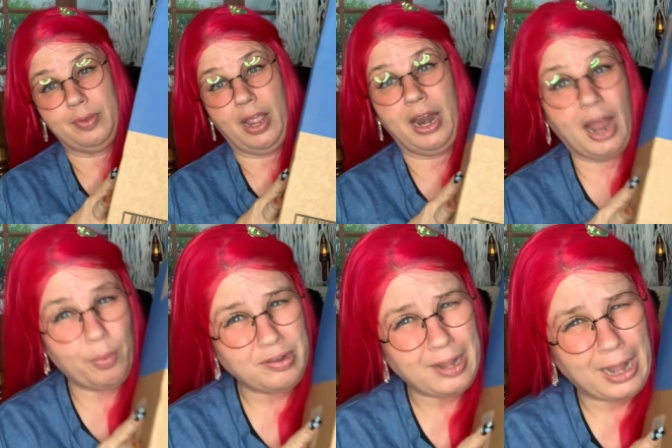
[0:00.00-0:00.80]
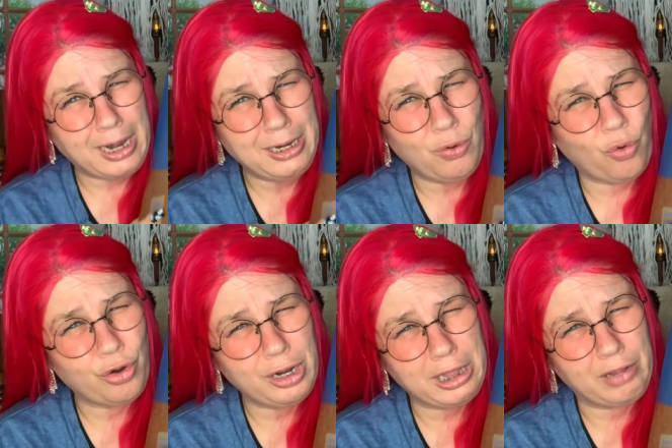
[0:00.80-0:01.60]
And I was like, I didn't order
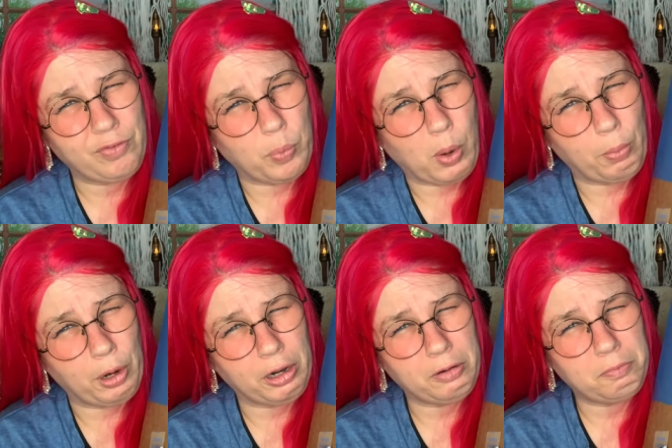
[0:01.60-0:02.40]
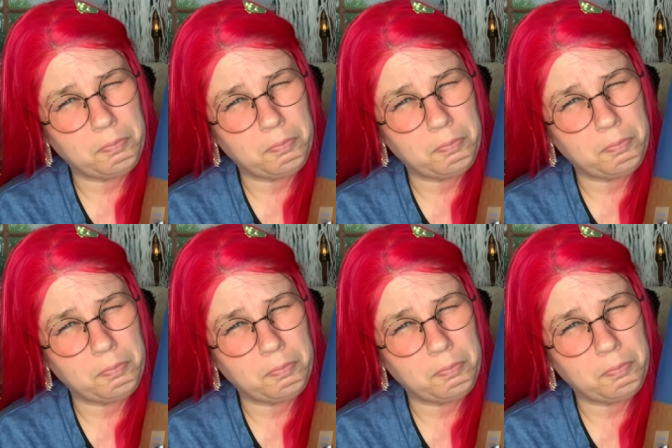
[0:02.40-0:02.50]
anything from Walmart.